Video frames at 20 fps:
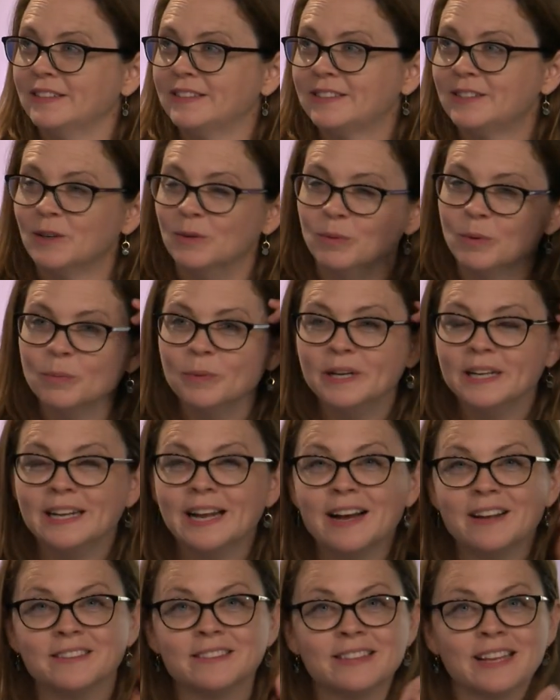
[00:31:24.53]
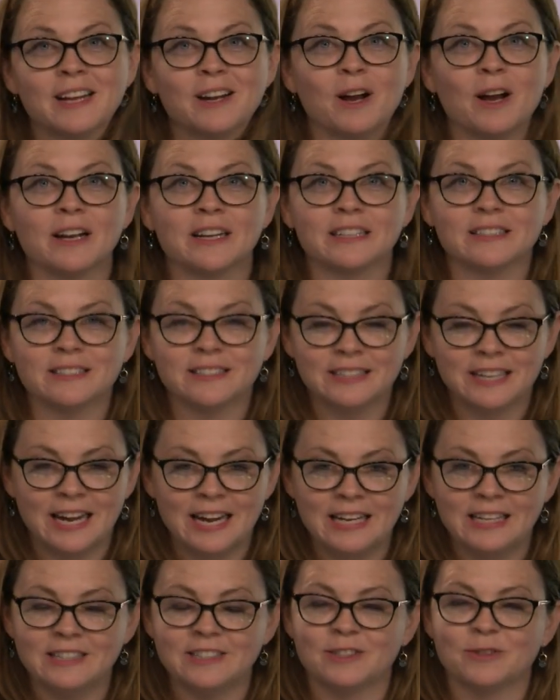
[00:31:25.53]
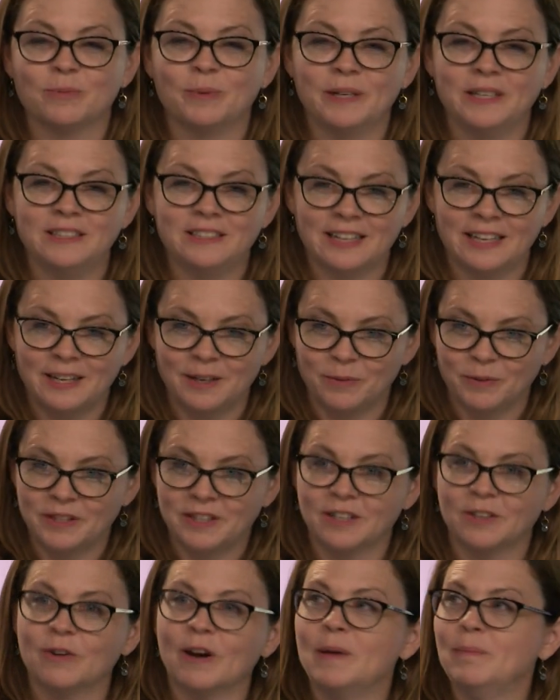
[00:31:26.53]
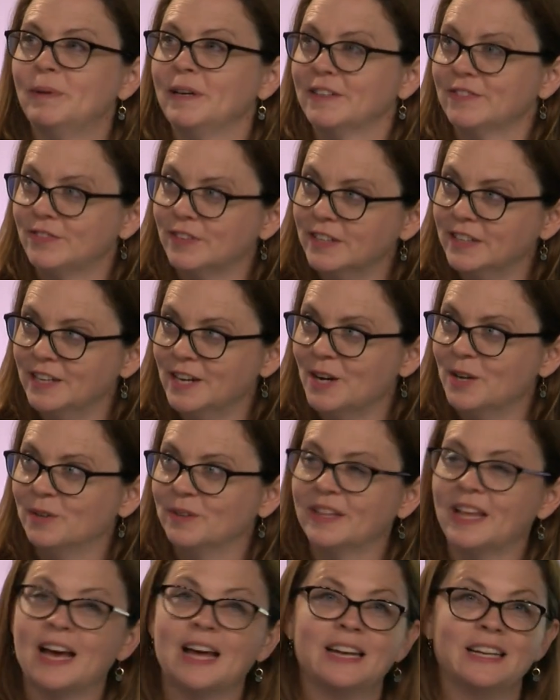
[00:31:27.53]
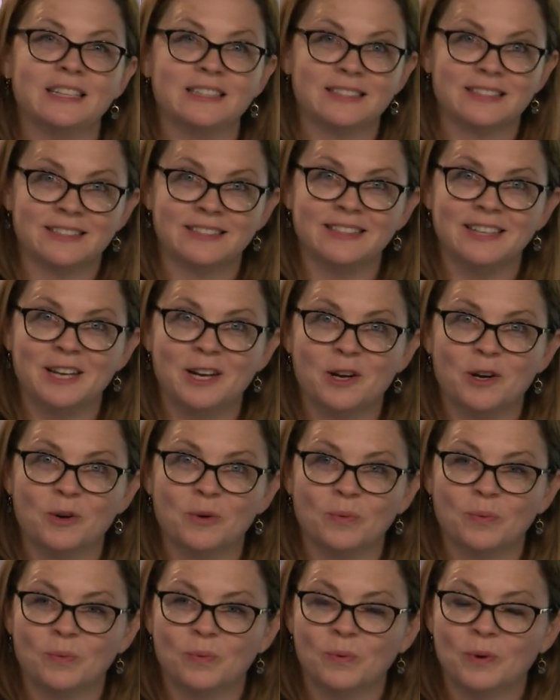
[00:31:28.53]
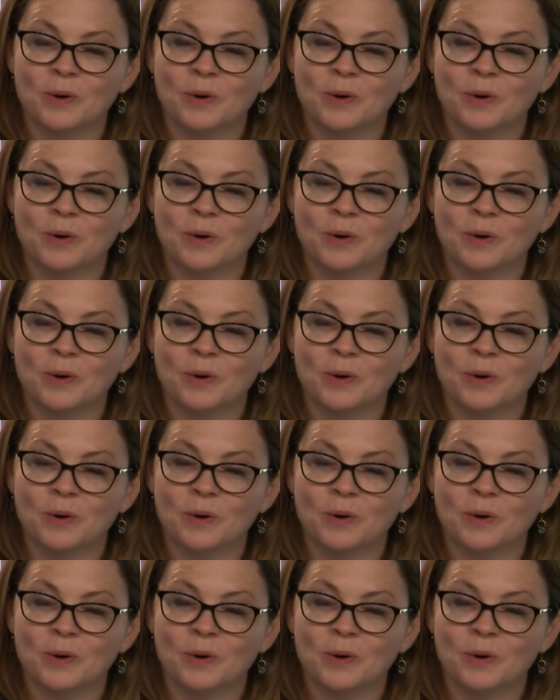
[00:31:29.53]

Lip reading: So when we announced that August date, we did it with a great big footnote that it's, you know,